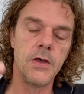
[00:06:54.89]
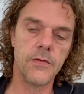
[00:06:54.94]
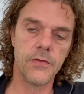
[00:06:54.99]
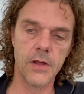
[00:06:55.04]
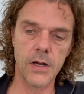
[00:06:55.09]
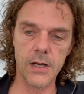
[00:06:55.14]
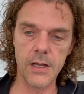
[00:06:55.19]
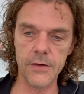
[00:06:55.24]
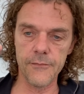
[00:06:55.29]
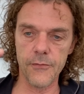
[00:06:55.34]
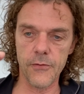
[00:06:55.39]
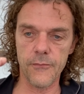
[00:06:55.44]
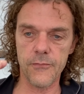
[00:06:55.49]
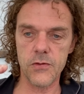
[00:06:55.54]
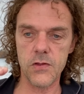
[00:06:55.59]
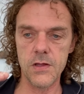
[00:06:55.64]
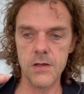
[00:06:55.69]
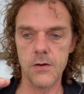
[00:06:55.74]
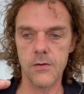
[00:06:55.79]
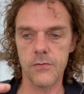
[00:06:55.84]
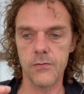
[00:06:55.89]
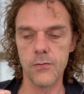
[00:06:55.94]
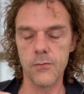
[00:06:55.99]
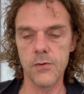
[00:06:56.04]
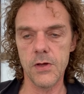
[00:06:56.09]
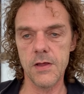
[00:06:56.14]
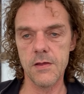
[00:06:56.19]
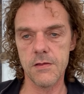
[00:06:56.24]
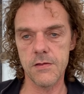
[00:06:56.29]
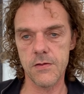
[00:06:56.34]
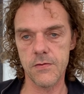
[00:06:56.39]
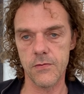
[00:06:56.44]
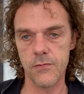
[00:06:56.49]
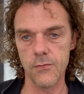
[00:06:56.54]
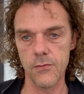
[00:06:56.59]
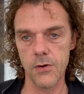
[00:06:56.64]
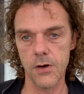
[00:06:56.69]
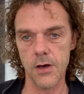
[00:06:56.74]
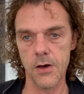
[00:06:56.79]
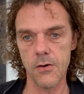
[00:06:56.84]
the level of CO2 is
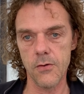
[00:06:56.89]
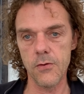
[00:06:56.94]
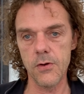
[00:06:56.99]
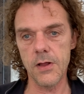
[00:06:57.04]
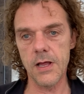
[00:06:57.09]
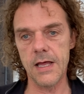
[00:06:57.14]
too low,